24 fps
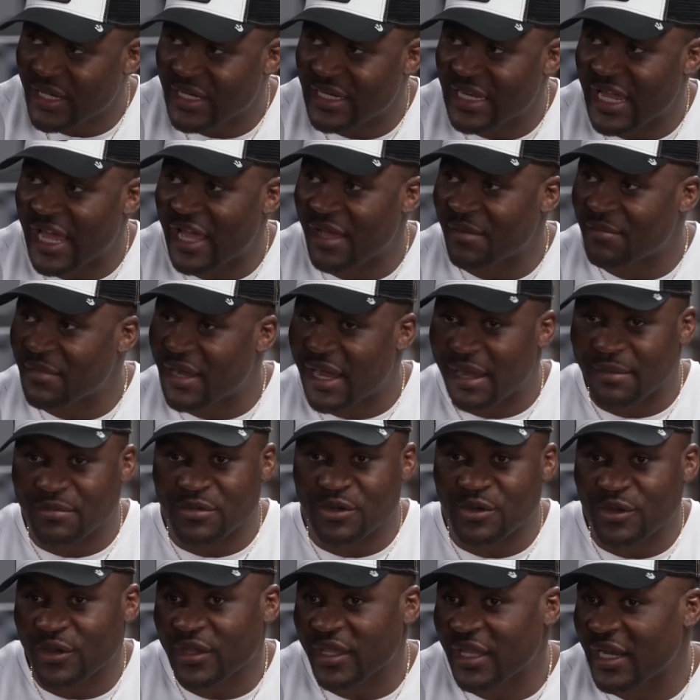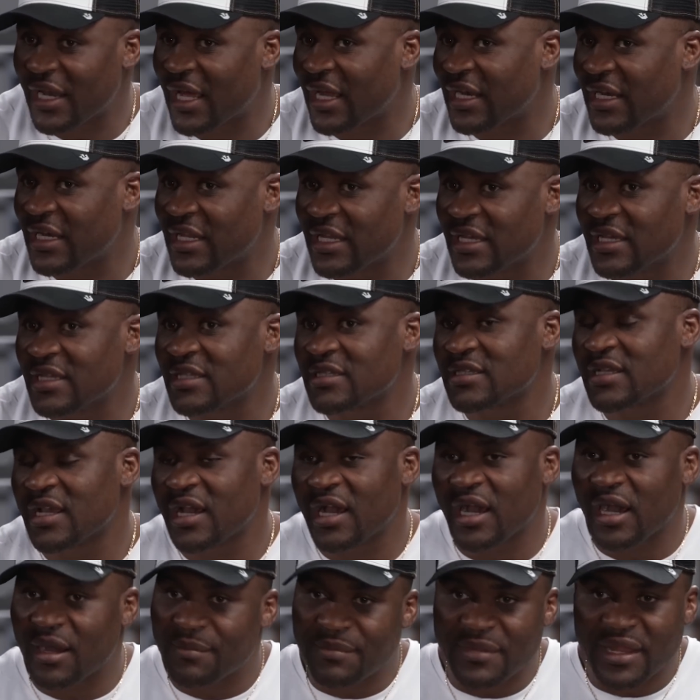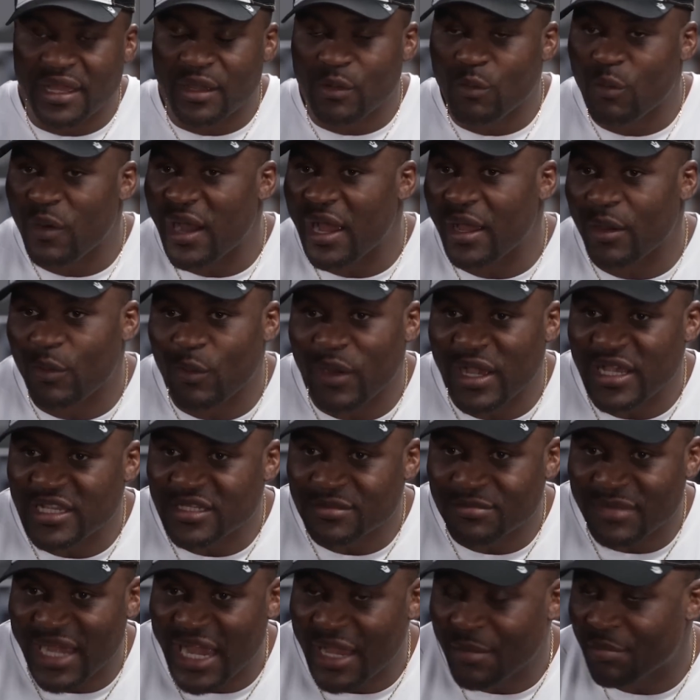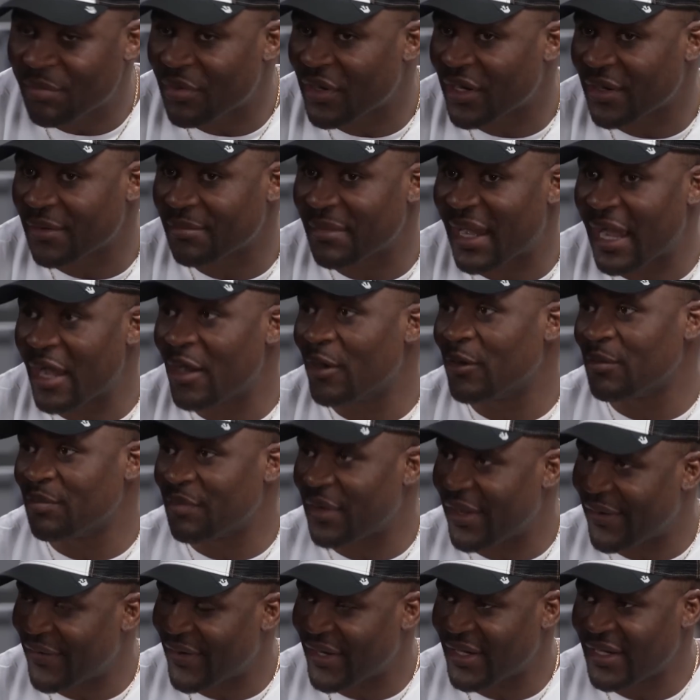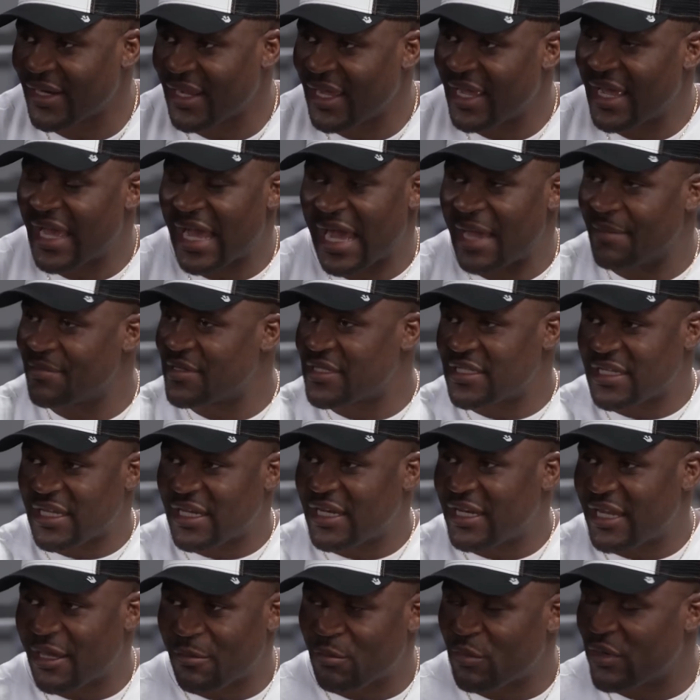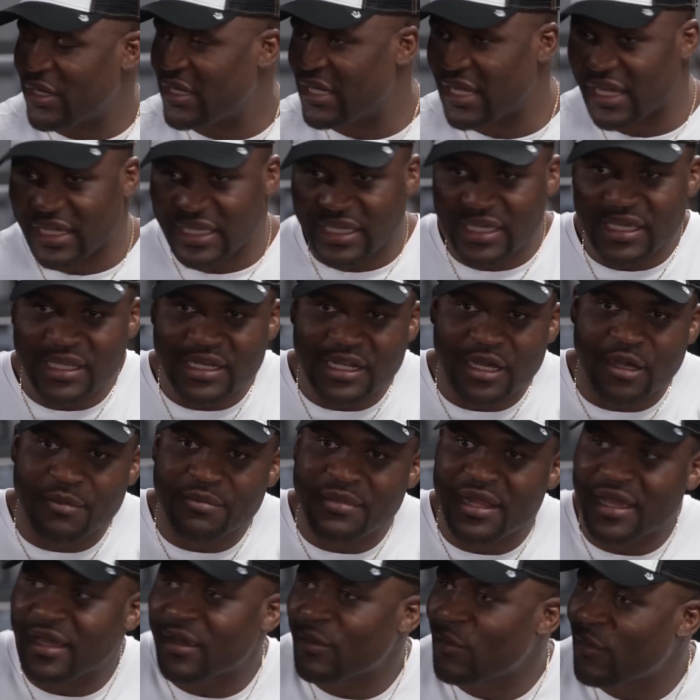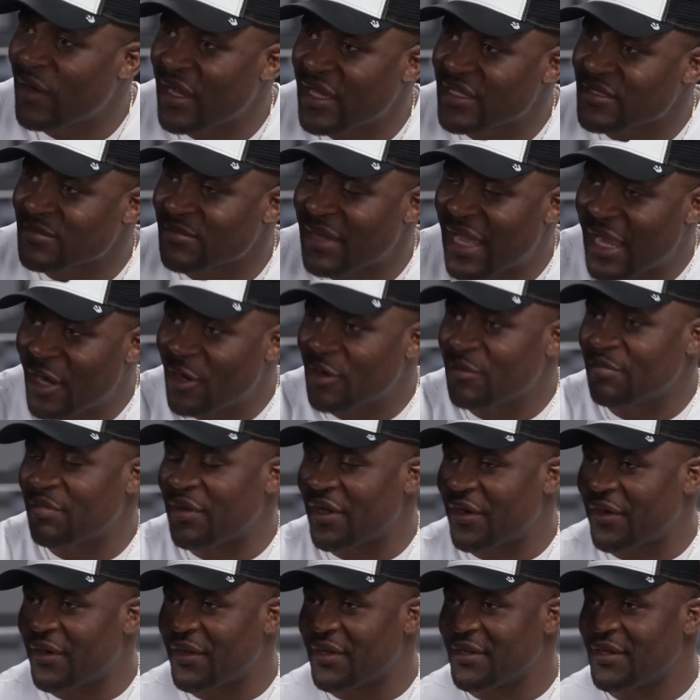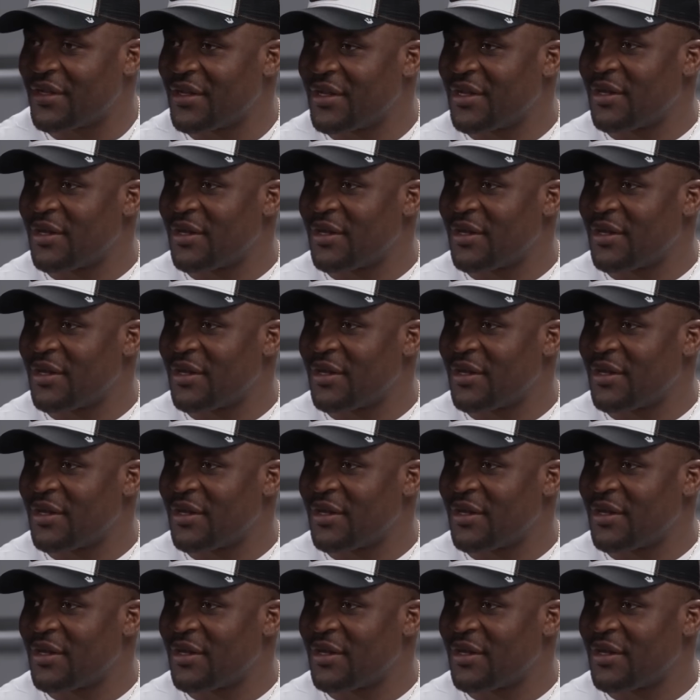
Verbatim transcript: the time I'm looking at this, I'm like, why? Where's my parent? My own parent? Right. I'm seeing them with their kid. I'm like, where's my own parent?